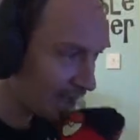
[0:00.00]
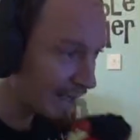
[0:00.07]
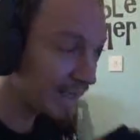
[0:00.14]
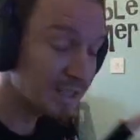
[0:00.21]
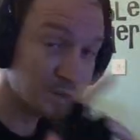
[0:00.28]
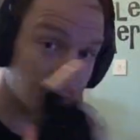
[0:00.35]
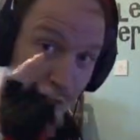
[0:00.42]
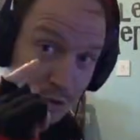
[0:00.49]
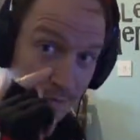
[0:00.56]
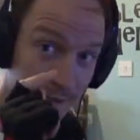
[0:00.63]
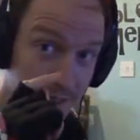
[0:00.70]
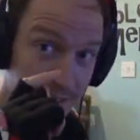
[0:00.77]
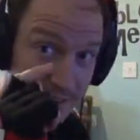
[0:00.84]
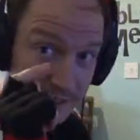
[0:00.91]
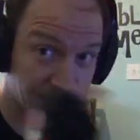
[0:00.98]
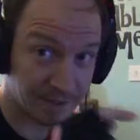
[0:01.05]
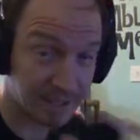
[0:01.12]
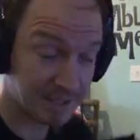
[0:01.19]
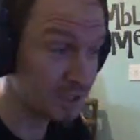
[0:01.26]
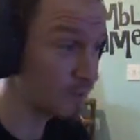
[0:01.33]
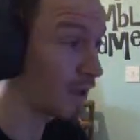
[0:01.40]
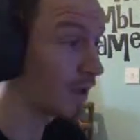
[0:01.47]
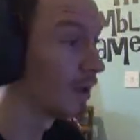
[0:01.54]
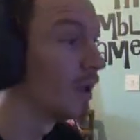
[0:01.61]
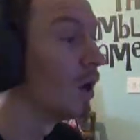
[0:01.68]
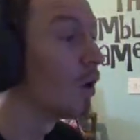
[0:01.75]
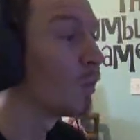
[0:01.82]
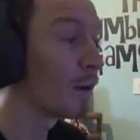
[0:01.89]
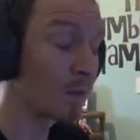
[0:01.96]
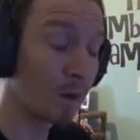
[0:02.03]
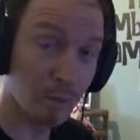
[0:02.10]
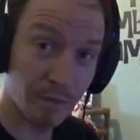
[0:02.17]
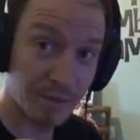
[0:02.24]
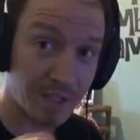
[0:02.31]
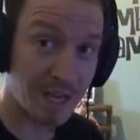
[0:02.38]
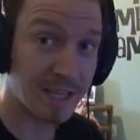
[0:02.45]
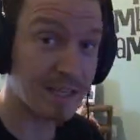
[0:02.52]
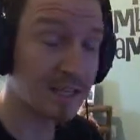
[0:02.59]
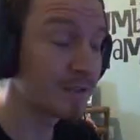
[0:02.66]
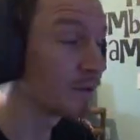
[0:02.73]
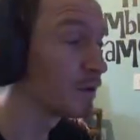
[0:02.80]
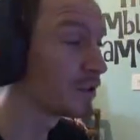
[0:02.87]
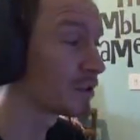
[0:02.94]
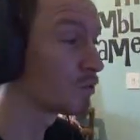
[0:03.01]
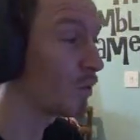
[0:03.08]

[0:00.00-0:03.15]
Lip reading: he's also released it for this as well. We will run the Tally-Clin route as